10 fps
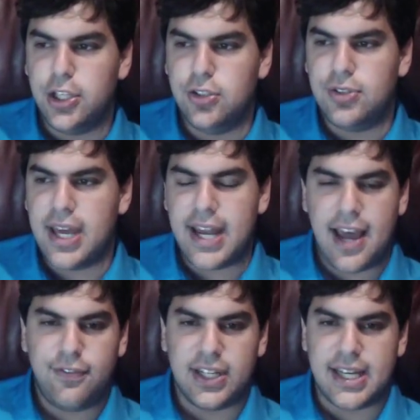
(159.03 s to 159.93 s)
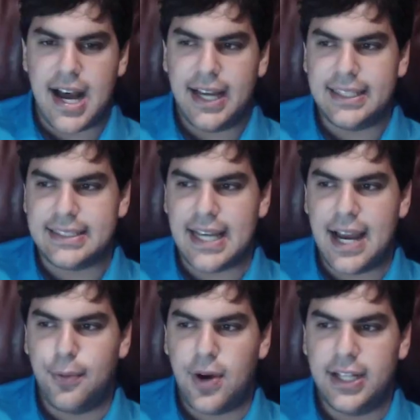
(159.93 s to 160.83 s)
You then have a guy in
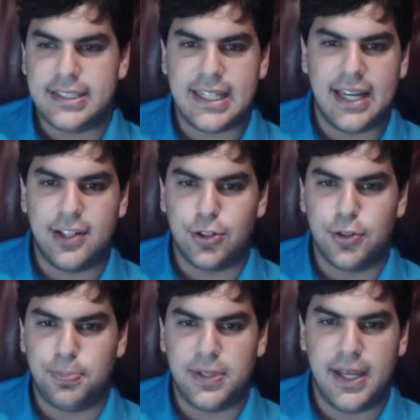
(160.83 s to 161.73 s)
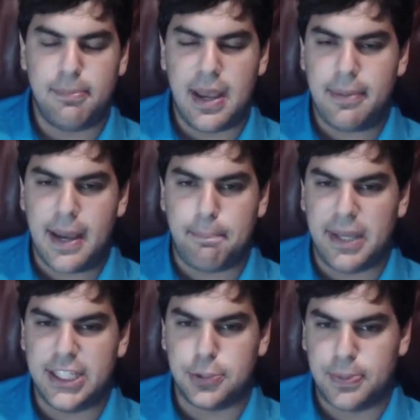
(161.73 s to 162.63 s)
Tywan Taylor who played maybe at
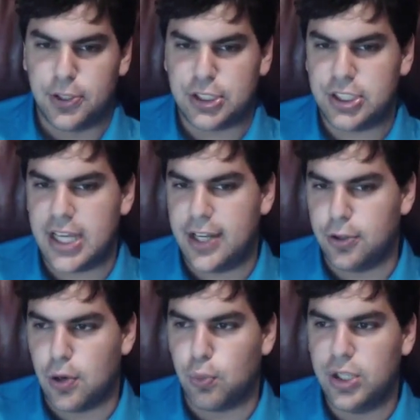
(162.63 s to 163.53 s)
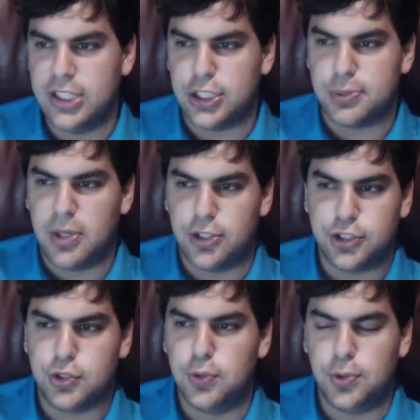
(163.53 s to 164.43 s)
Pittsburgh State or a really small
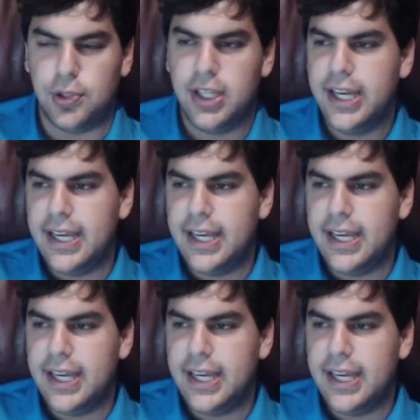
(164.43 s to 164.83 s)
school.